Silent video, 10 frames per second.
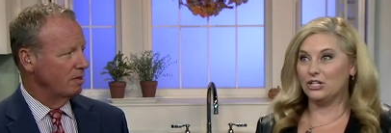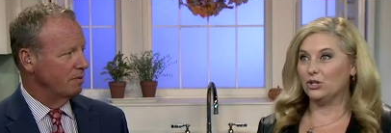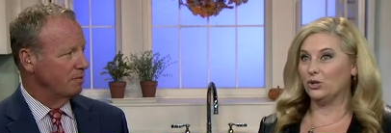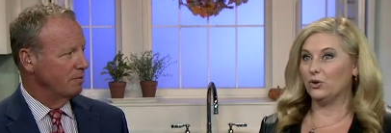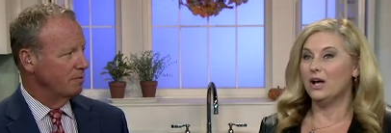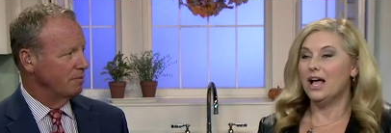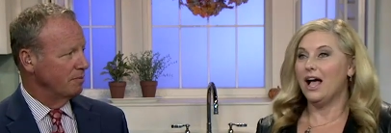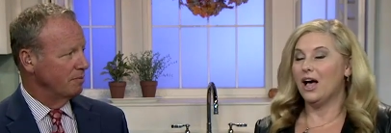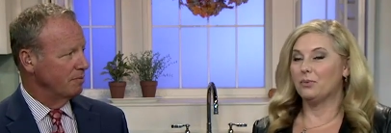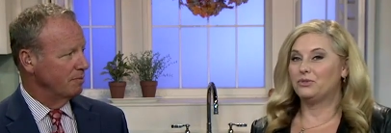Speaker 1: who
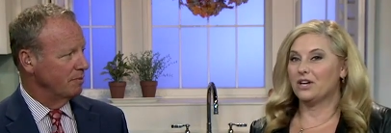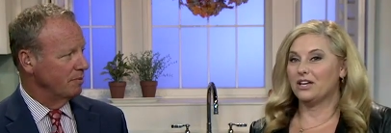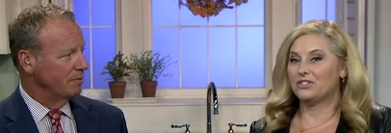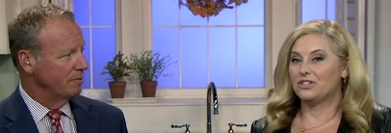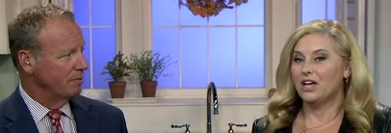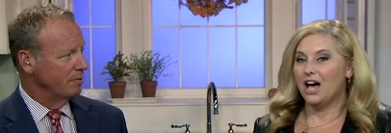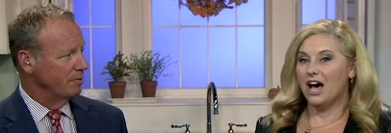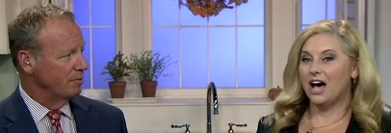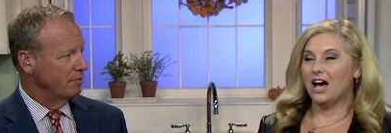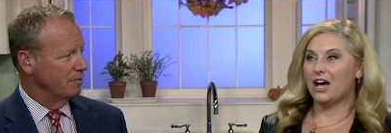helped us.
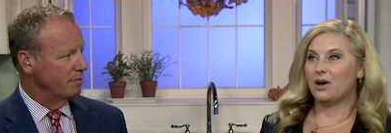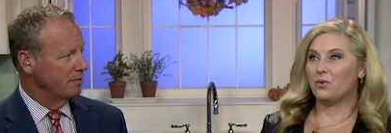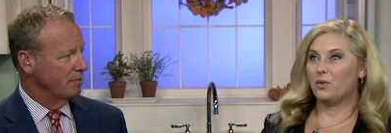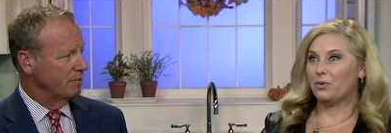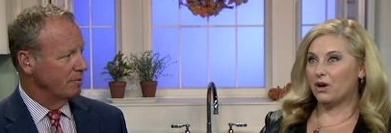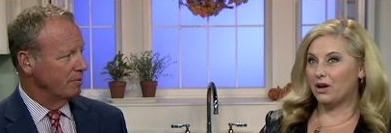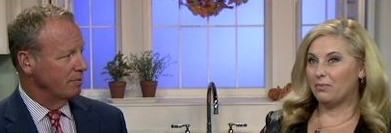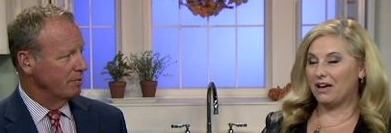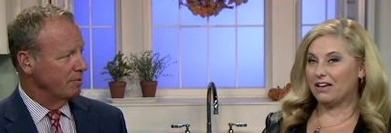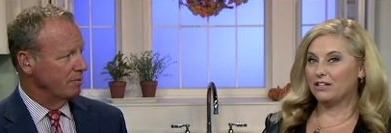Uh, we were
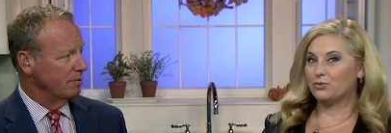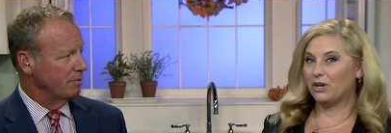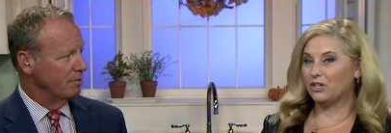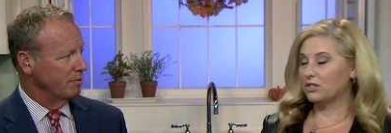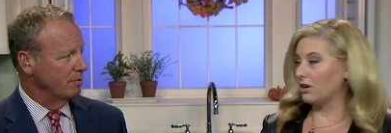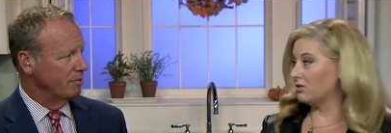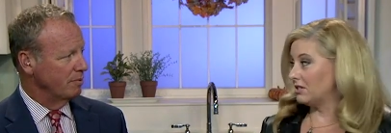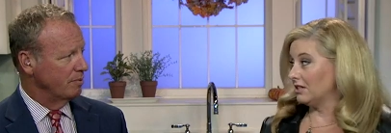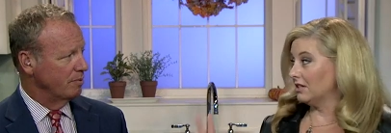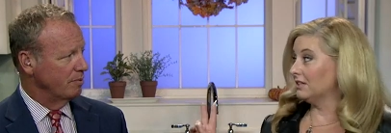My kids wanted to go
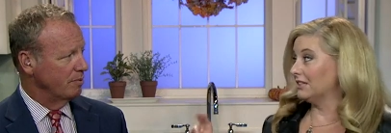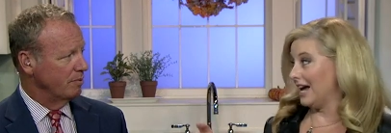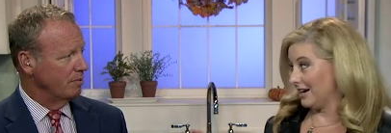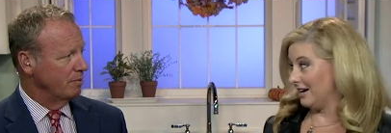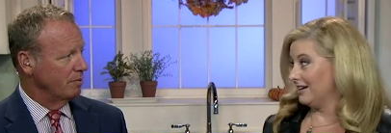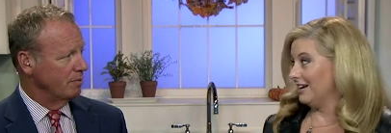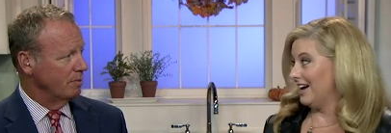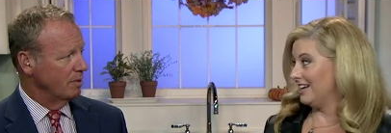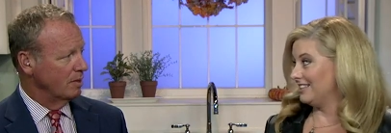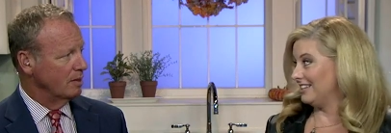see Lil Tecca
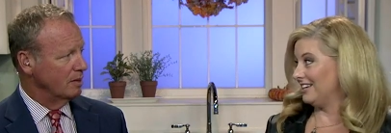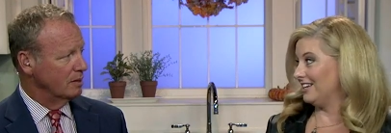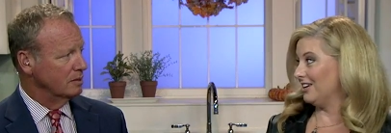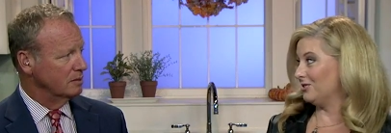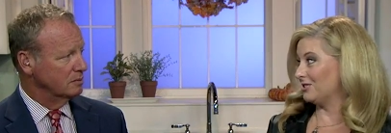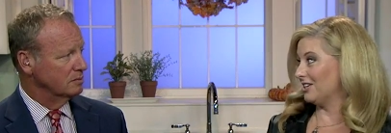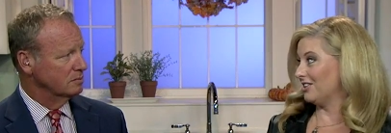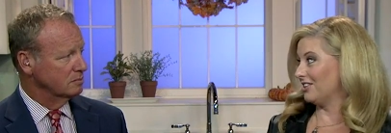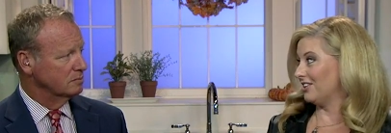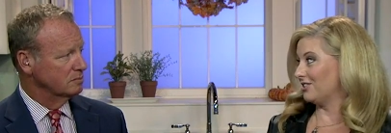at the Oakdale
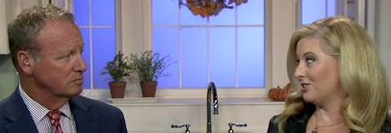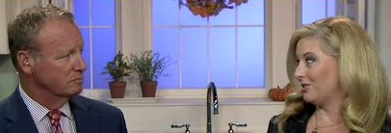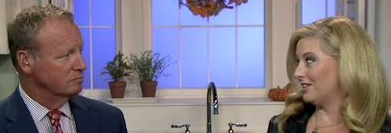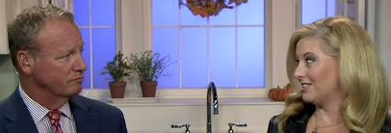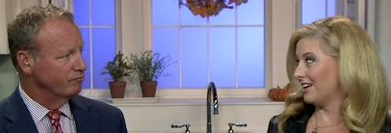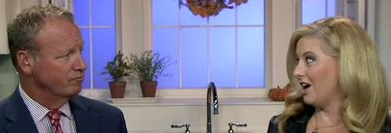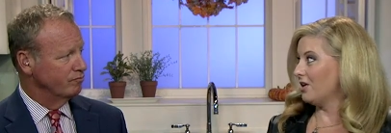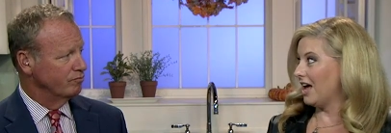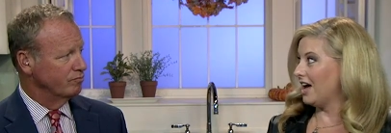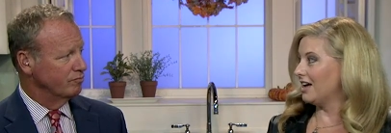Theater. So he's like, oh,
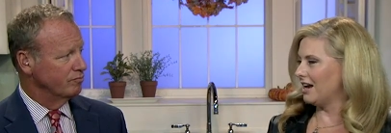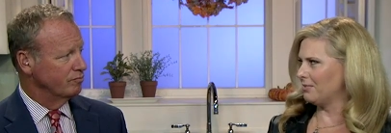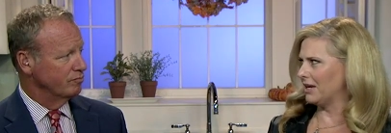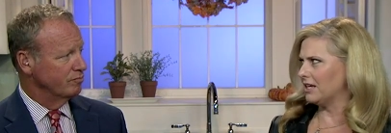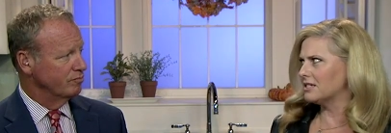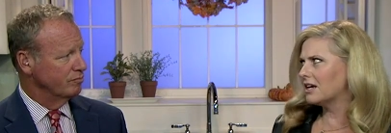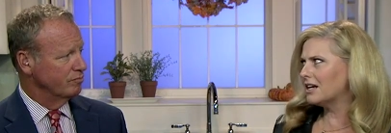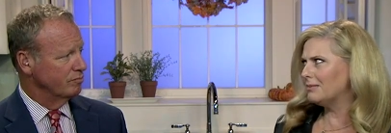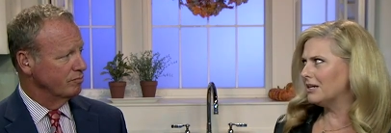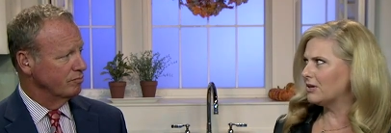yeah. And I'm like, is it going
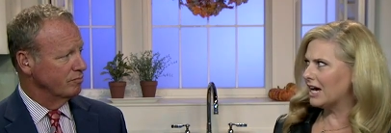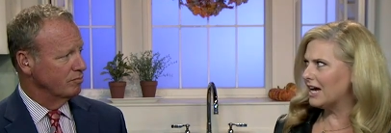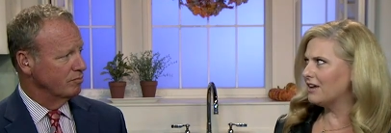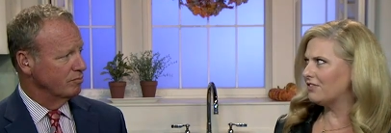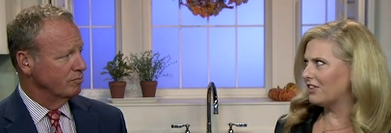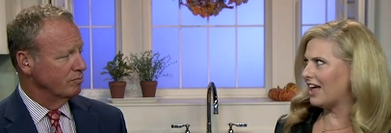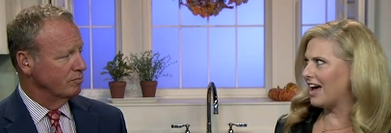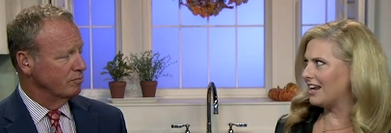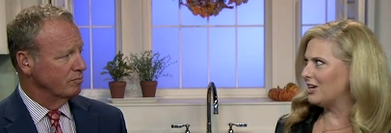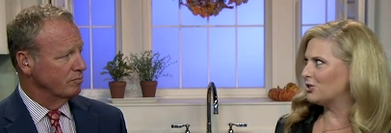to be okay for
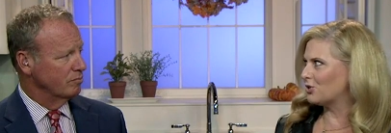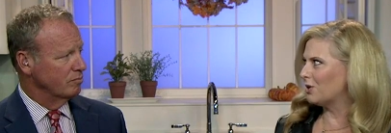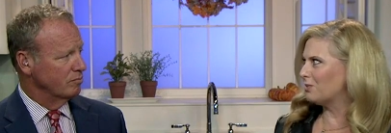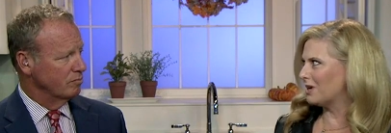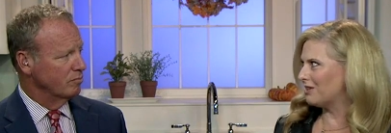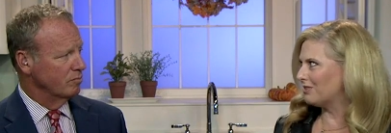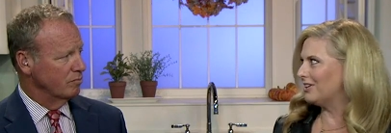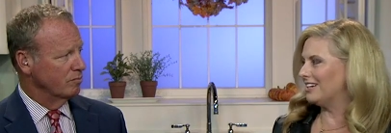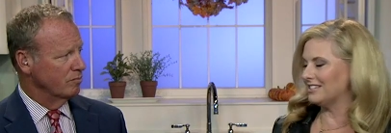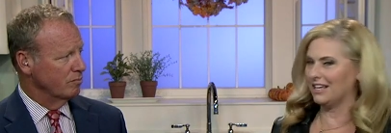that age group, whatever?
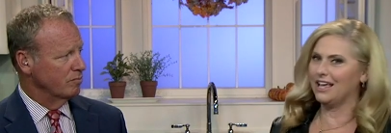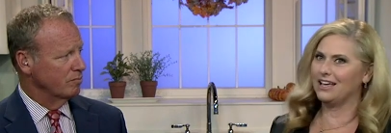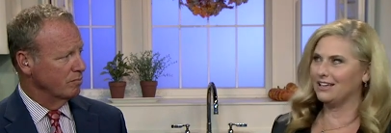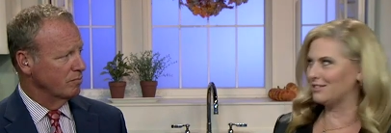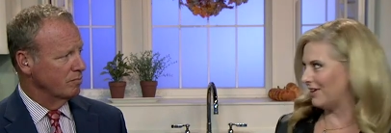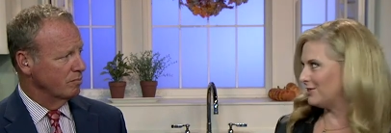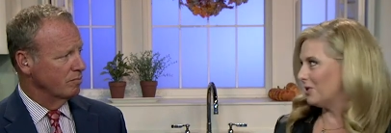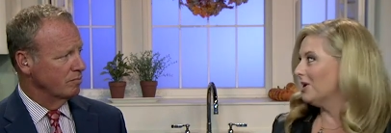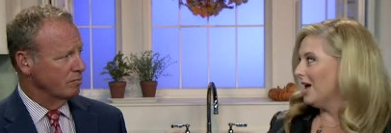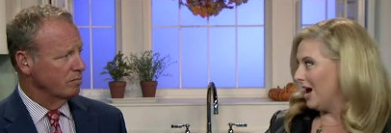And he's like, yeah, yeah, it's fine. So
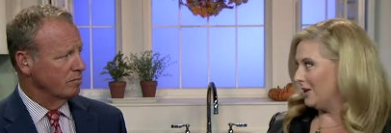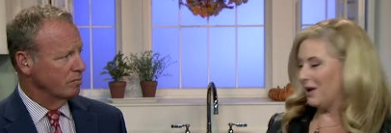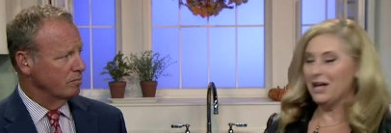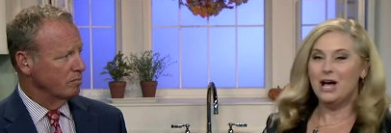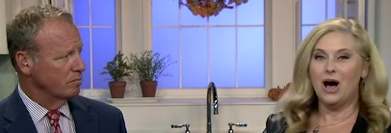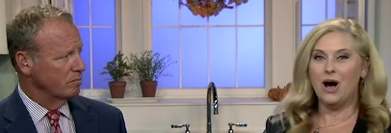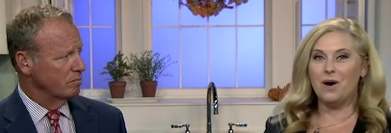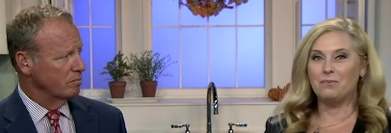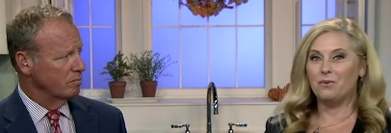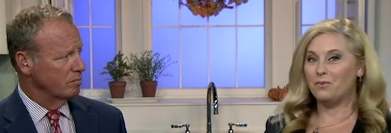anyway,
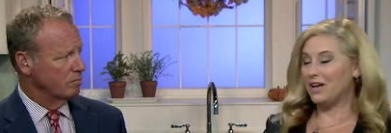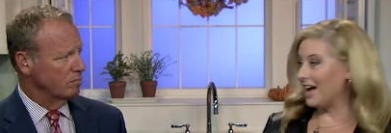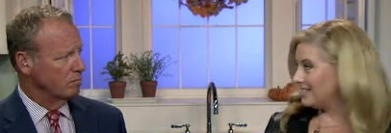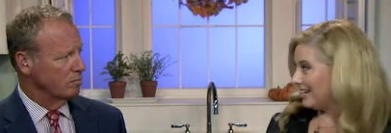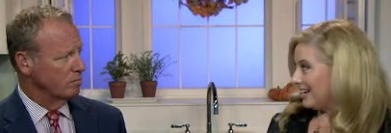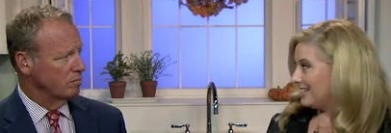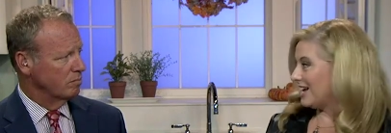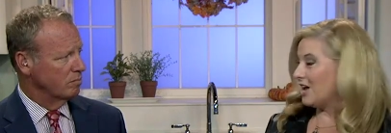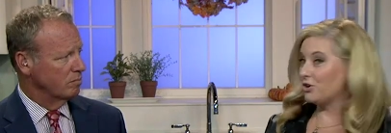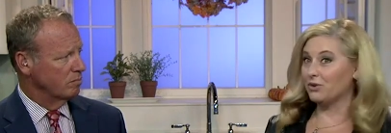um, we got tickets.
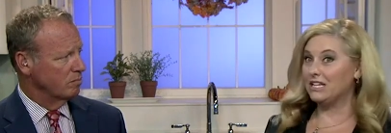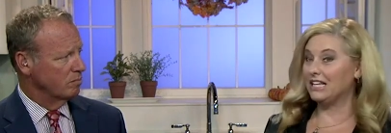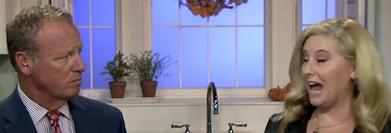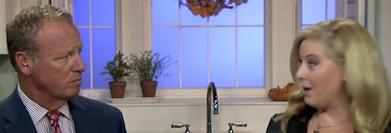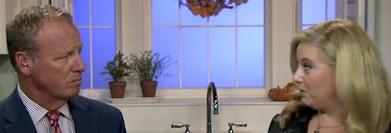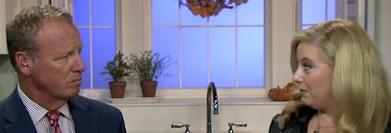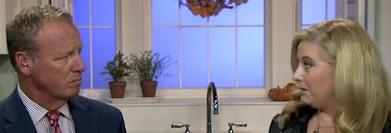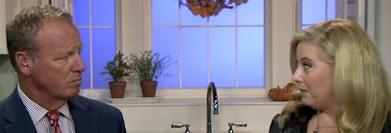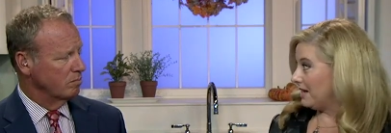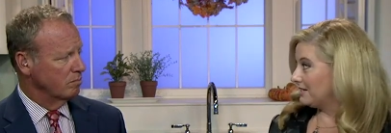I agreed that I would be the
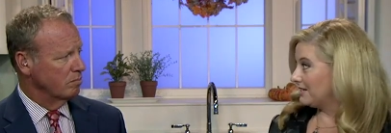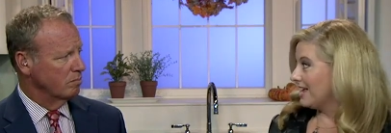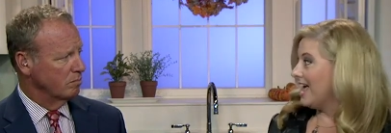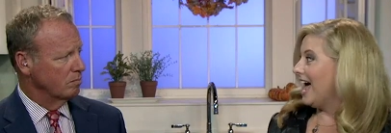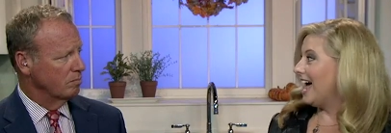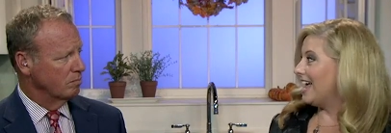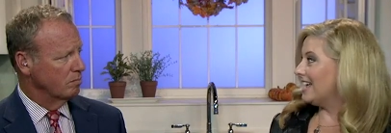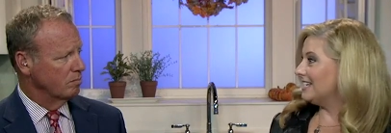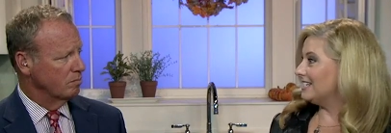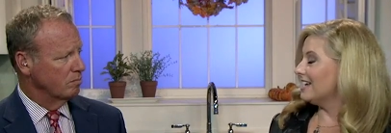bus.
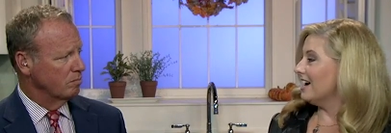And